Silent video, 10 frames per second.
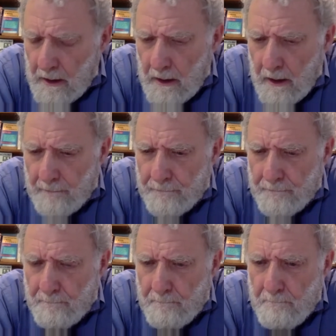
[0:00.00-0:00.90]
uh,
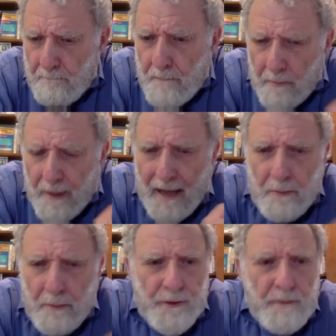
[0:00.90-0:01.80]
of a
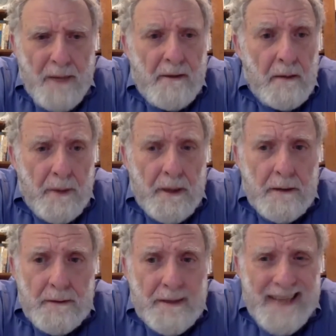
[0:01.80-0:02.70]
black person basically
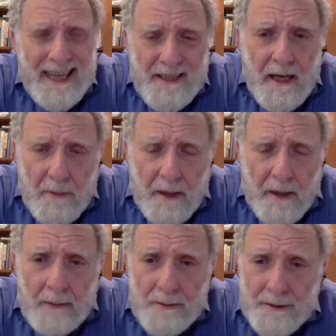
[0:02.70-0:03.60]
being assassinated by
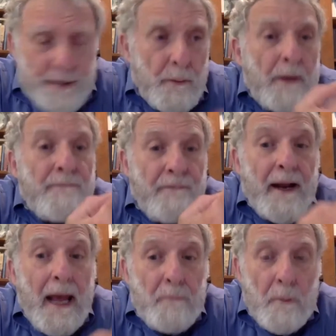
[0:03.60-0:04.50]
the cops, just the way
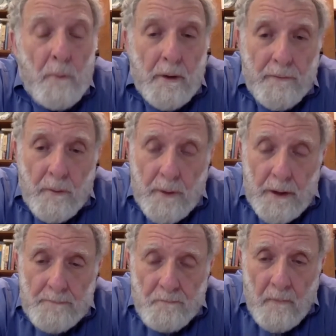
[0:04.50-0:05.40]
Fred Hampton was, if you
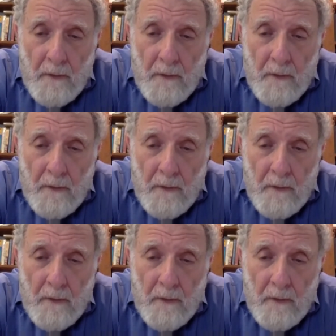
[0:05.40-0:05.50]
will.